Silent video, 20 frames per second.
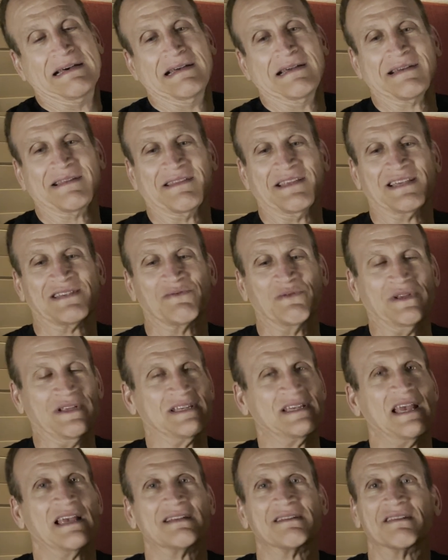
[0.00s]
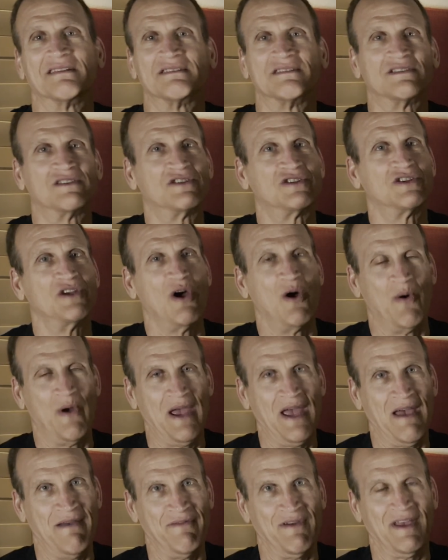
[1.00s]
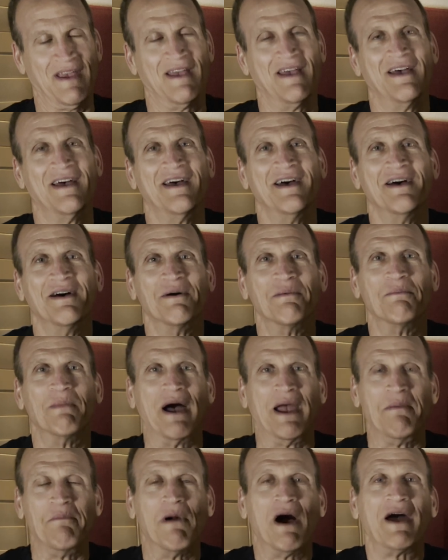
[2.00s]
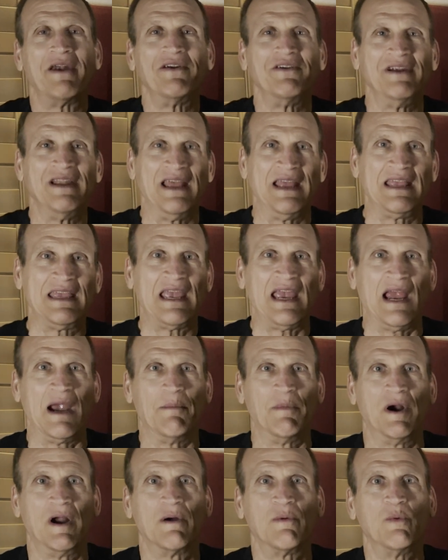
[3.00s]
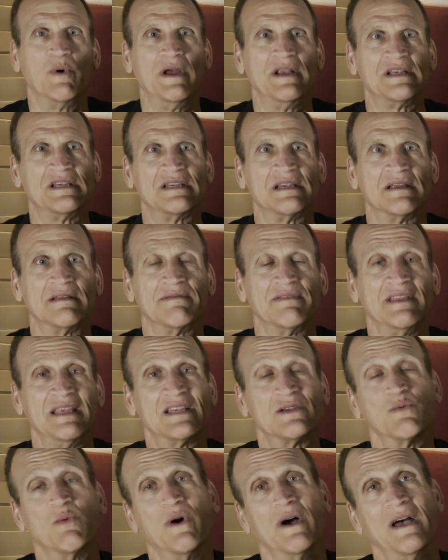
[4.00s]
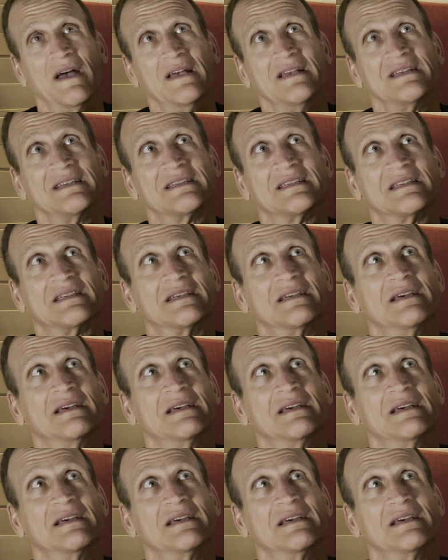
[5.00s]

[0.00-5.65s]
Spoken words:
this one's so heavy. My modern day camera, which this was